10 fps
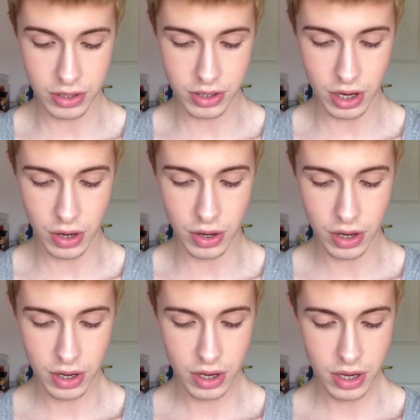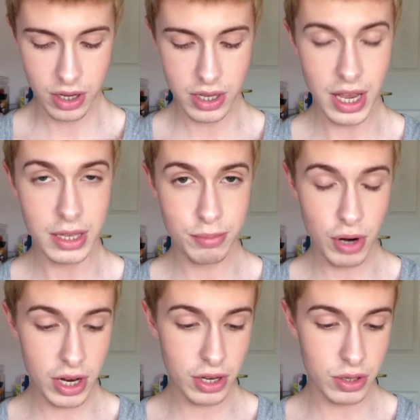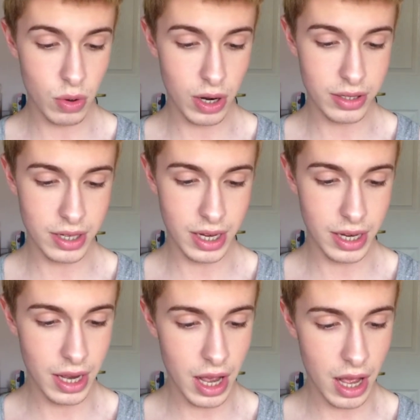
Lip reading: so yeah, it's pretty good quality.